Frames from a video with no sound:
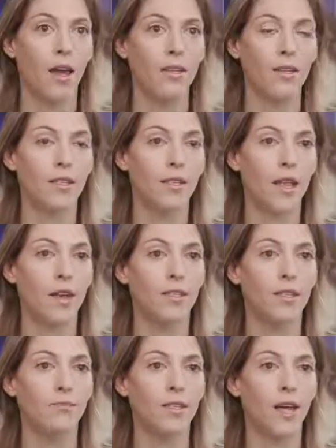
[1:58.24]
and this
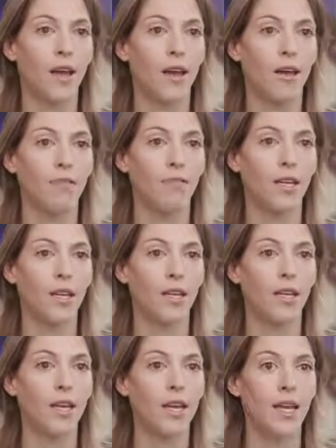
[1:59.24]
allows them to have
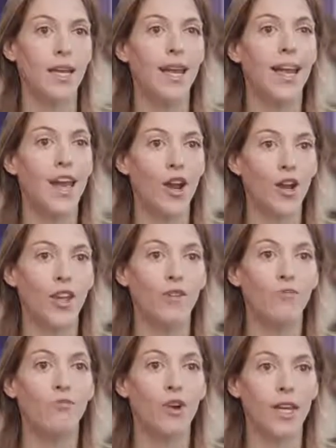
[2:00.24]
an
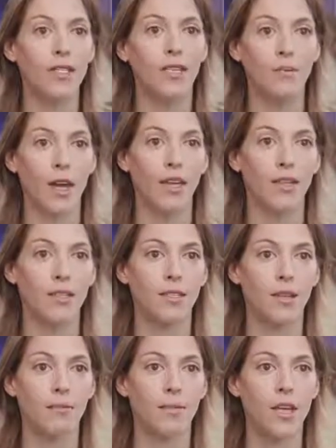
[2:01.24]
inherent pricing
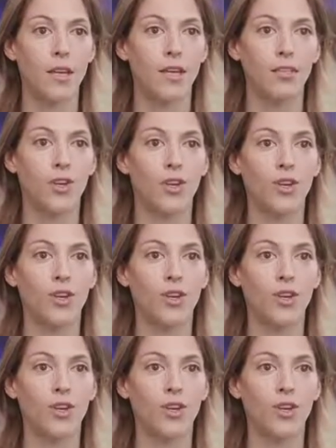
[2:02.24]
mechanism. So